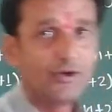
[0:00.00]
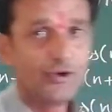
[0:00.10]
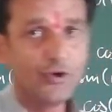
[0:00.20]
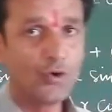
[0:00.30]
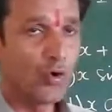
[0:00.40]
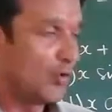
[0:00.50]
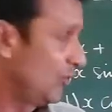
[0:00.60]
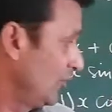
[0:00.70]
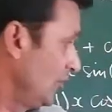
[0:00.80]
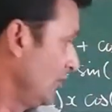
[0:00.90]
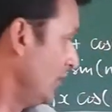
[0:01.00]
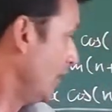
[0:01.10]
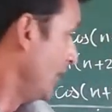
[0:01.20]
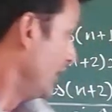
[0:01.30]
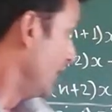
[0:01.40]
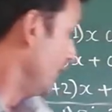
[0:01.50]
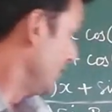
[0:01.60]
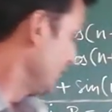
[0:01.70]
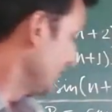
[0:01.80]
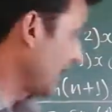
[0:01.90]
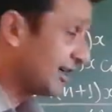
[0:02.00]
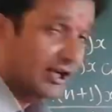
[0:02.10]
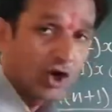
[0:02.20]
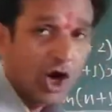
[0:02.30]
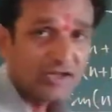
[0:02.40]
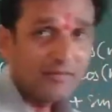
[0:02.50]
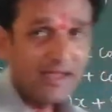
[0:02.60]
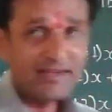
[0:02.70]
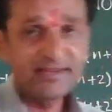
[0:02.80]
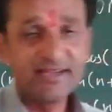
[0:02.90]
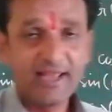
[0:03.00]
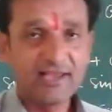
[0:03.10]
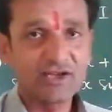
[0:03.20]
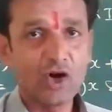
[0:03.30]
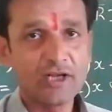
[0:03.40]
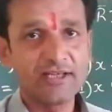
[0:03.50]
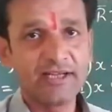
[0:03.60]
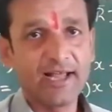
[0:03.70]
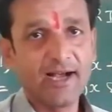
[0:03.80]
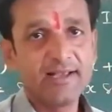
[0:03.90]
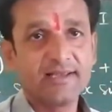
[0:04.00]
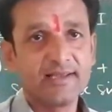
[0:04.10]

you know, that cos minus theta is cos theta,